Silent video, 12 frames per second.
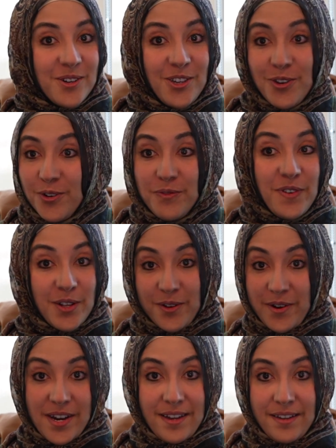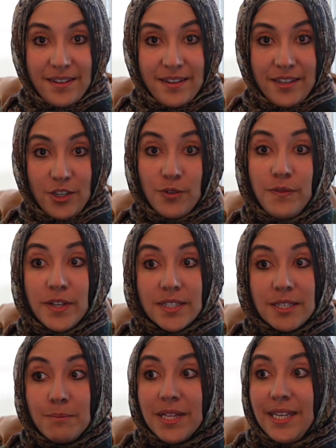You don't feel great. You feel
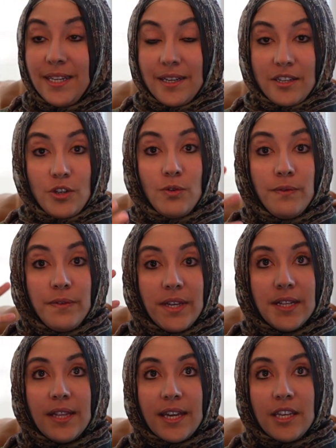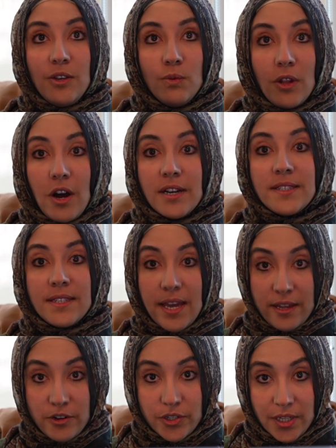depleted. You feel like you lost
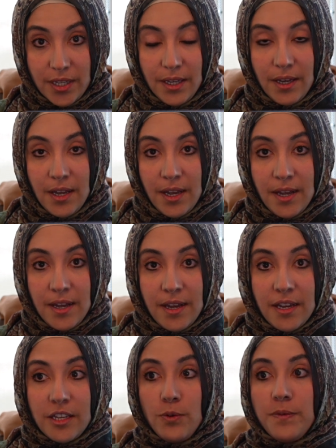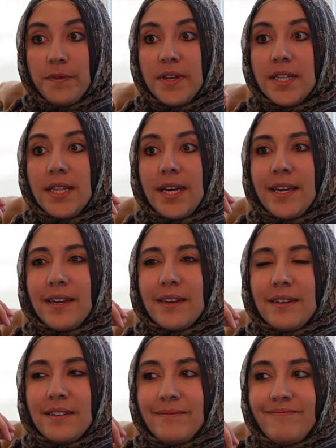energy. You feel
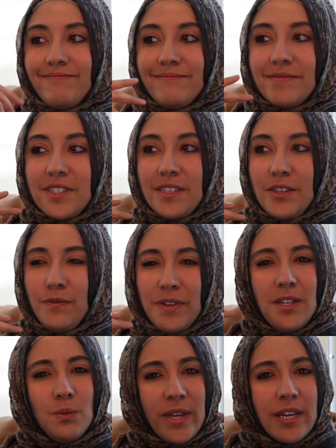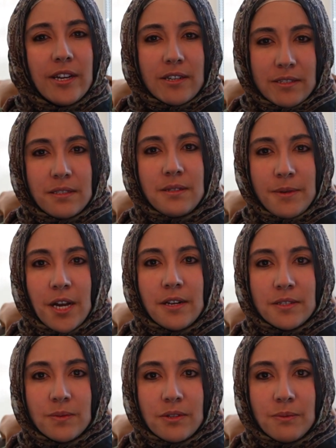weaker, to be
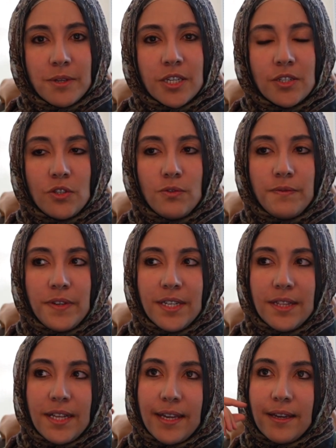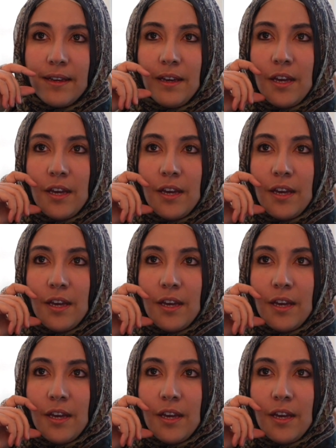honest with you, because you feel like,